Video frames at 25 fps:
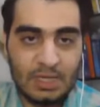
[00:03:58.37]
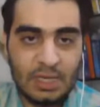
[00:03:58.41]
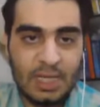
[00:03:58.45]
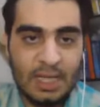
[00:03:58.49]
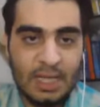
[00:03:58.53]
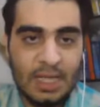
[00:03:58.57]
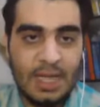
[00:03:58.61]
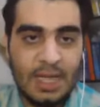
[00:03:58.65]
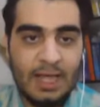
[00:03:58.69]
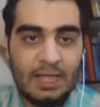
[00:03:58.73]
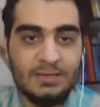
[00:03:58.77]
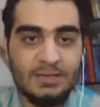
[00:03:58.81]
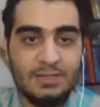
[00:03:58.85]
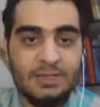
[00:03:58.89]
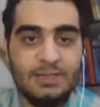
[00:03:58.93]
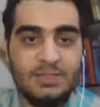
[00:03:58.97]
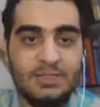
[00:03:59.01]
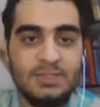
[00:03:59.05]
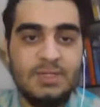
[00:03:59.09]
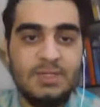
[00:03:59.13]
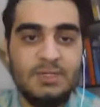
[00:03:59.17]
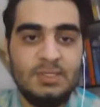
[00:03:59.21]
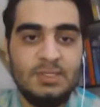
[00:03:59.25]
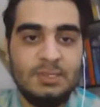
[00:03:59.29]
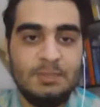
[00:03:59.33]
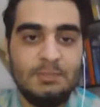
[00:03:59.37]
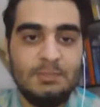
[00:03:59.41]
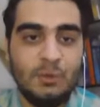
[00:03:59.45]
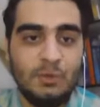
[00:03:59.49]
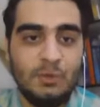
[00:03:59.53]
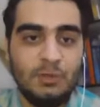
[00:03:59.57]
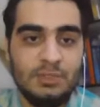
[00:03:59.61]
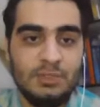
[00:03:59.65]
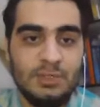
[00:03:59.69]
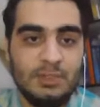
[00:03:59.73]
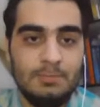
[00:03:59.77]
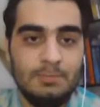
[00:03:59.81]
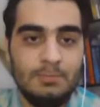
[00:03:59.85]
And there's this
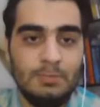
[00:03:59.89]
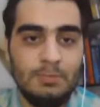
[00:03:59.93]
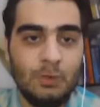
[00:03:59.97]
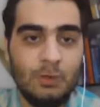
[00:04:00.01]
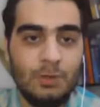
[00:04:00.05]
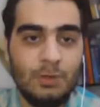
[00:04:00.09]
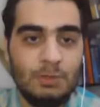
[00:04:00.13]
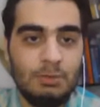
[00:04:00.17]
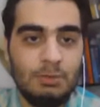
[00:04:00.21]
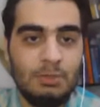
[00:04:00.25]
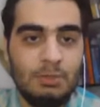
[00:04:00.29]
important word,